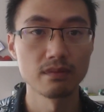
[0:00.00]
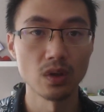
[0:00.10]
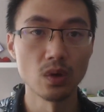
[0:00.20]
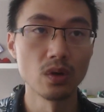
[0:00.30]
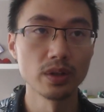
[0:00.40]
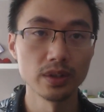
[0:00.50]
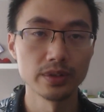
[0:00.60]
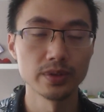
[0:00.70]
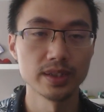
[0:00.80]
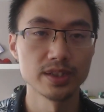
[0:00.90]
Or you
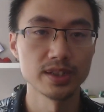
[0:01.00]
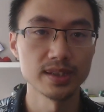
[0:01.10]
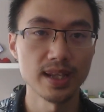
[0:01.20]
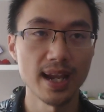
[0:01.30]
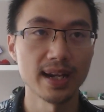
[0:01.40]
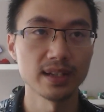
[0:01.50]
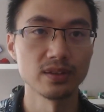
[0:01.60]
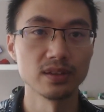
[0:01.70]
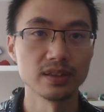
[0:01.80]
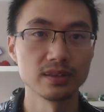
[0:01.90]
can just act
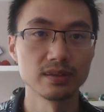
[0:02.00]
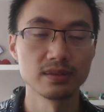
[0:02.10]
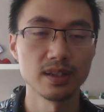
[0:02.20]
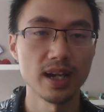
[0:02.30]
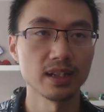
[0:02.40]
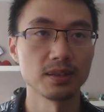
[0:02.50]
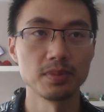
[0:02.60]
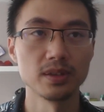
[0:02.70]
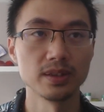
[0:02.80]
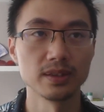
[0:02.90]
upon it,
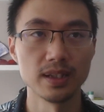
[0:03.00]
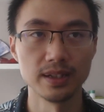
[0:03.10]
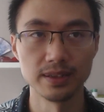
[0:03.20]
and